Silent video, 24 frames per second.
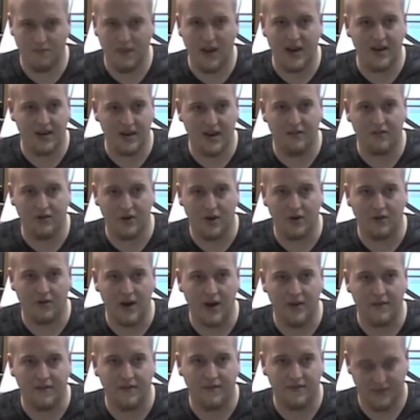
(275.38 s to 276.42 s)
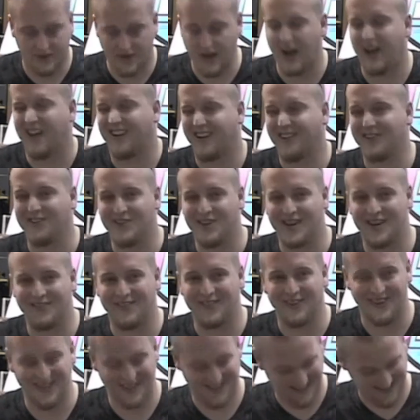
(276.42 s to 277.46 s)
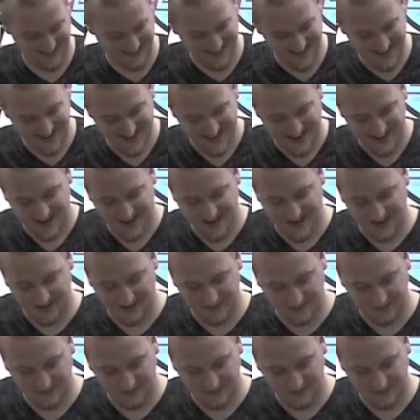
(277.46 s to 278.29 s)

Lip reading: bending every note, right? Yeah, I'll do that for you. Yeah.